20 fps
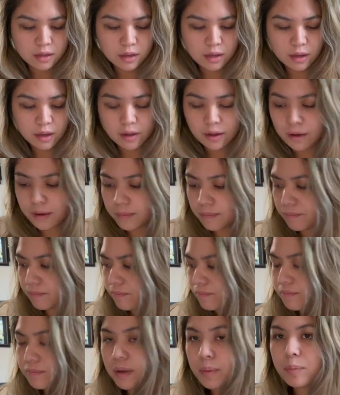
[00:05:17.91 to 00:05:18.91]

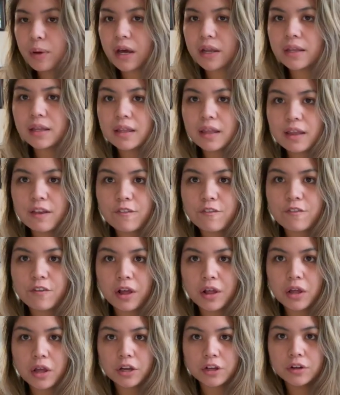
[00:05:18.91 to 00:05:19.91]
my body like
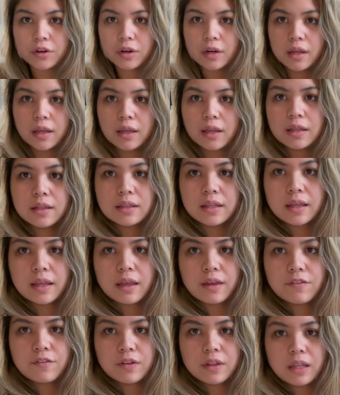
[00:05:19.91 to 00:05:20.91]
felt hungry. Like I
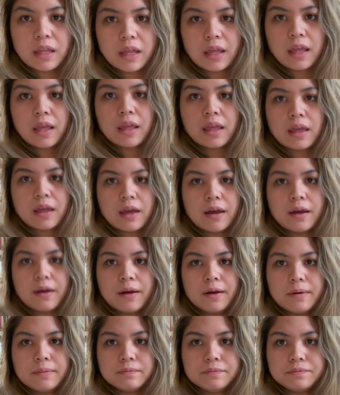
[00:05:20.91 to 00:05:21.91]
feel like I